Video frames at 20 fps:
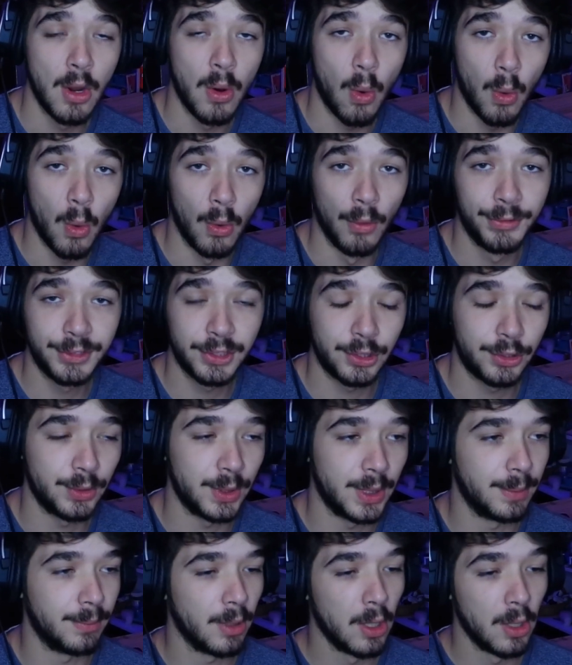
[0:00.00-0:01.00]
off
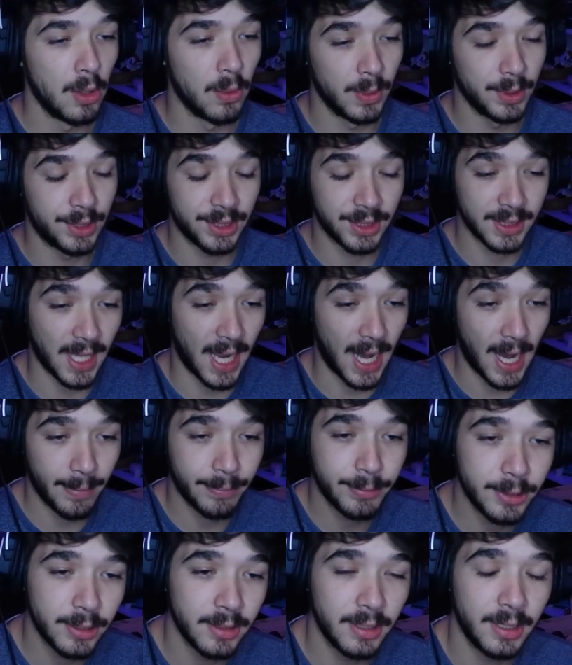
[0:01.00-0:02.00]
stream, which is
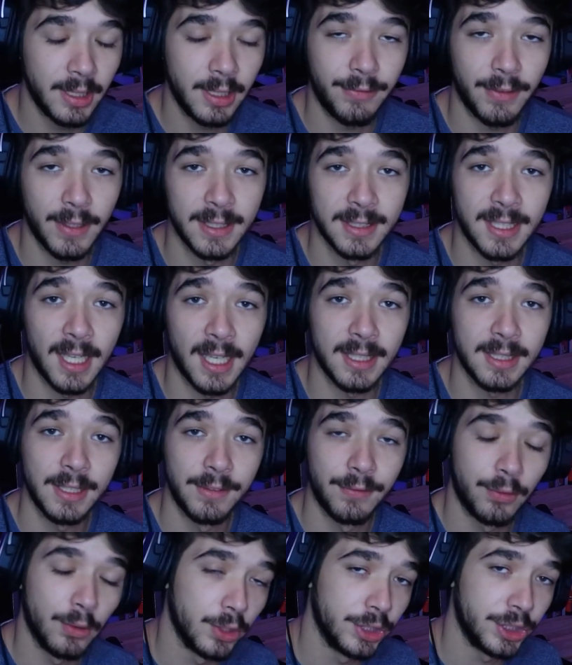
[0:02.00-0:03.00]
absolutely
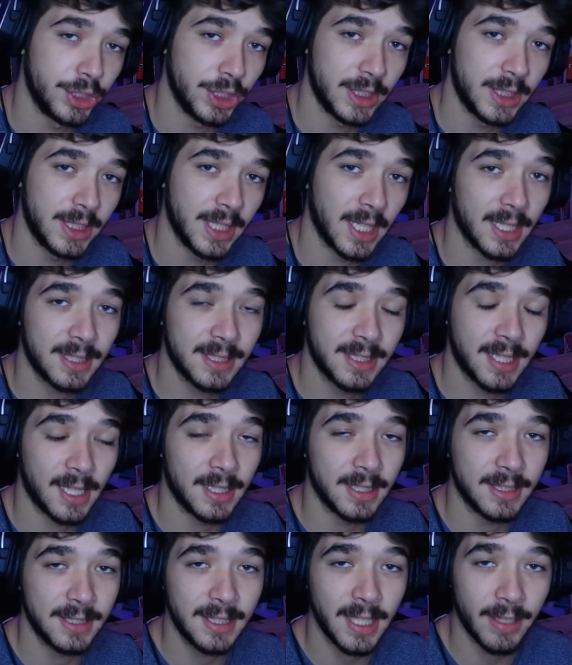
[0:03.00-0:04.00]
fantastic for a GTX
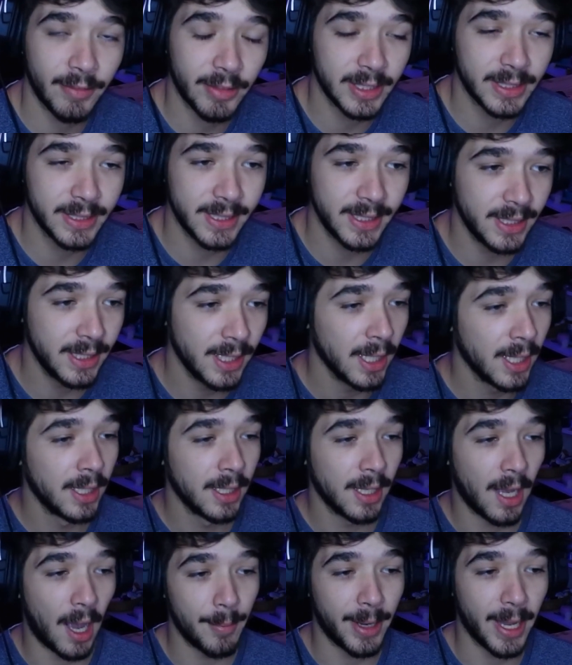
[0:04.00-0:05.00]
1070.
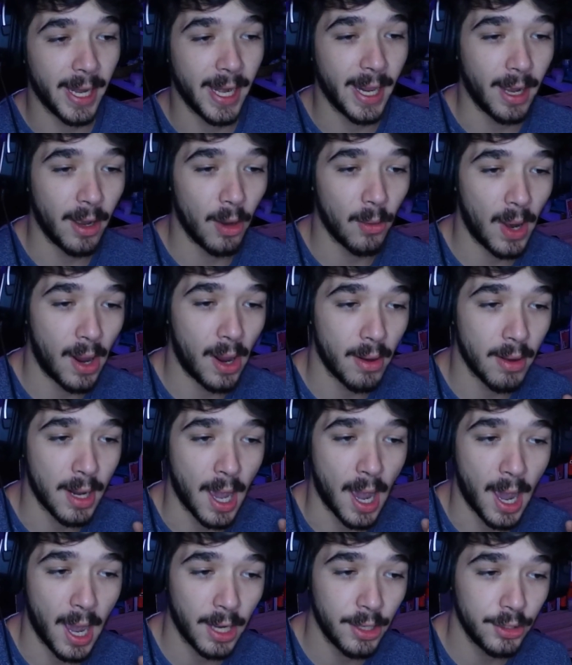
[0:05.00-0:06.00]
I'm getting around
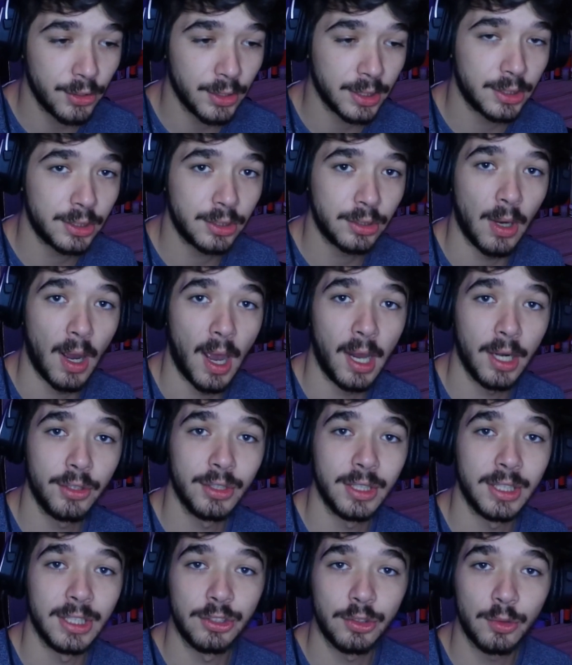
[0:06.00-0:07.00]
100 to
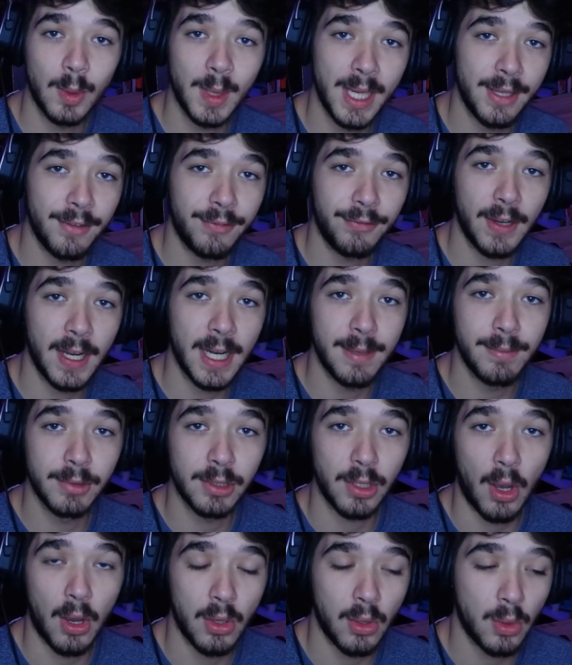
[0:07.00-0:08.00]
120
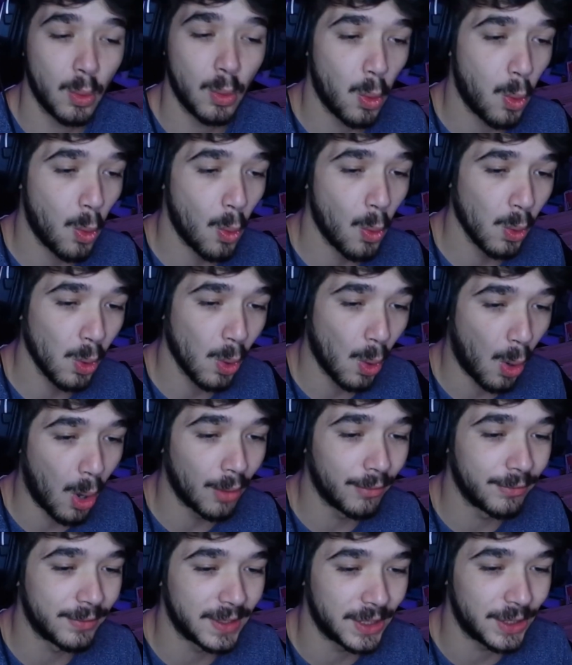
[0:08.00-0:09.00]
frames on Call
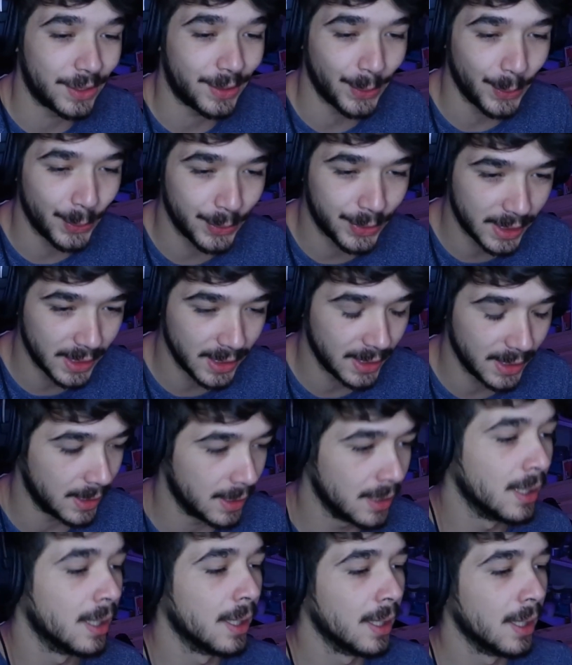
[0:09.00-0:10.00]
of Duty.
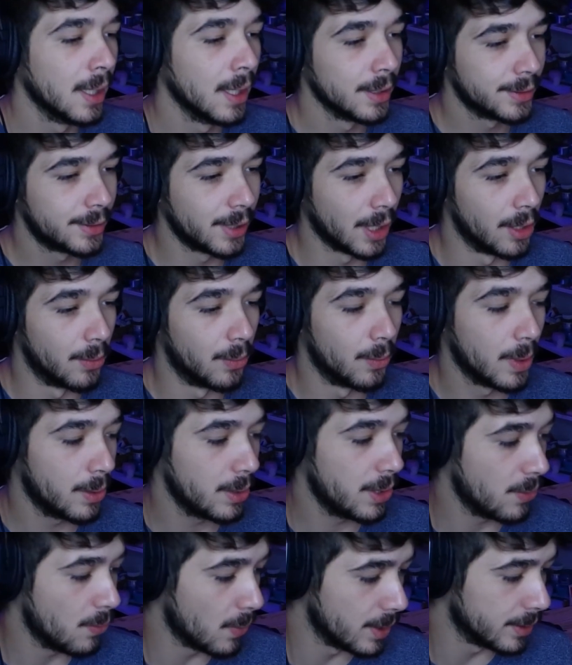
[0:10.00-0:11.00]
So
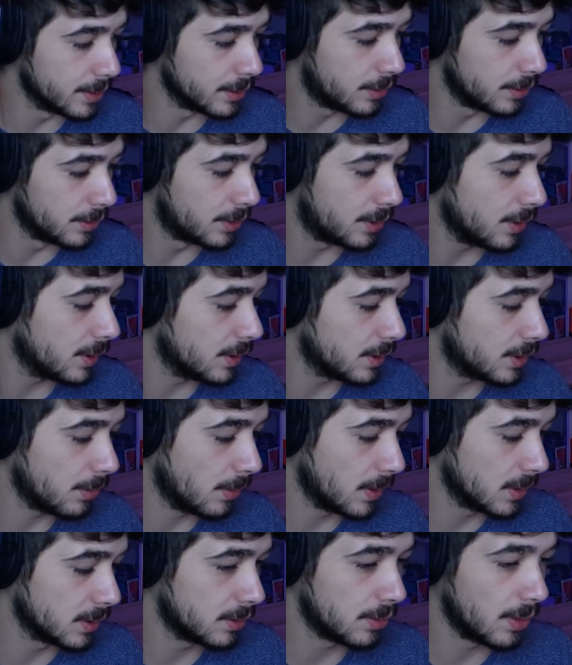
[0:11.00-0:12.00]
what you want to do is you
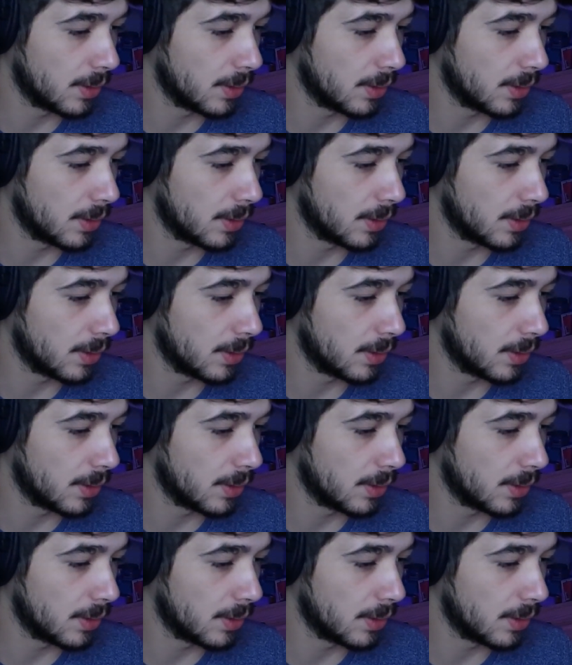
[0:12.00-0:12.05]
want to